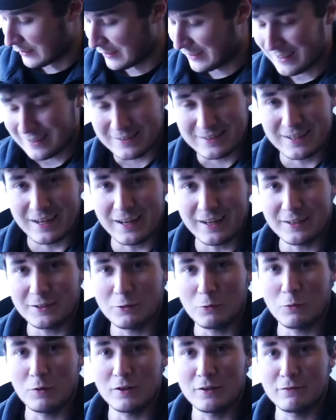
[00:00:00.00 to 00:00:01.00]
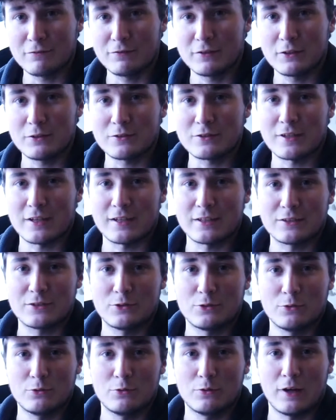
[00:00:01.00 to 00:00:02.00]
That's kind of what it feels like
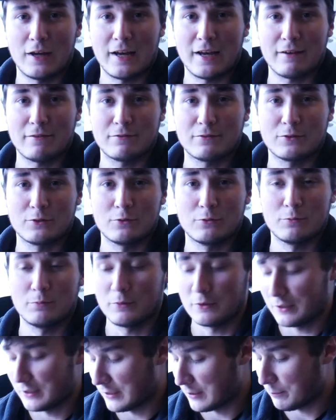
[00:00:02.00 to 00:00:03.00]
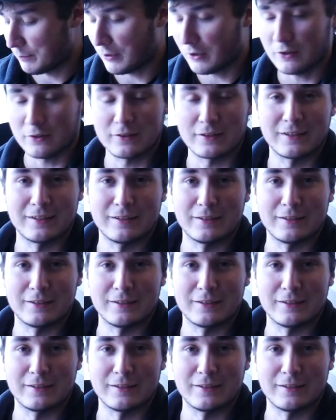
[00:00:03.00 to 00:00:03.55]
to have to put in a part